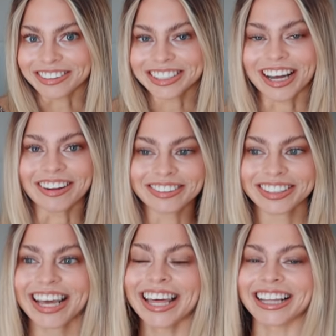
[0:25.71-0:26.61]
So
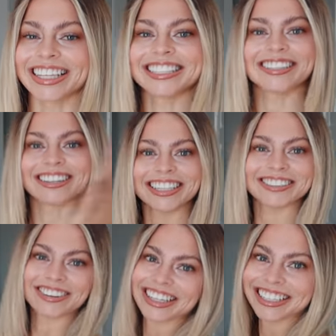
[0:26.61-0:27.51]
let's start the
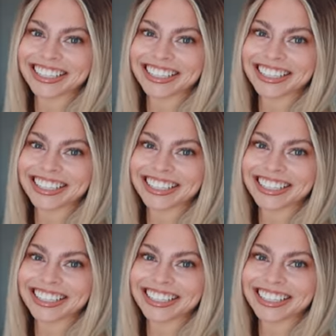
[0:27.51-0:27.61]
tour.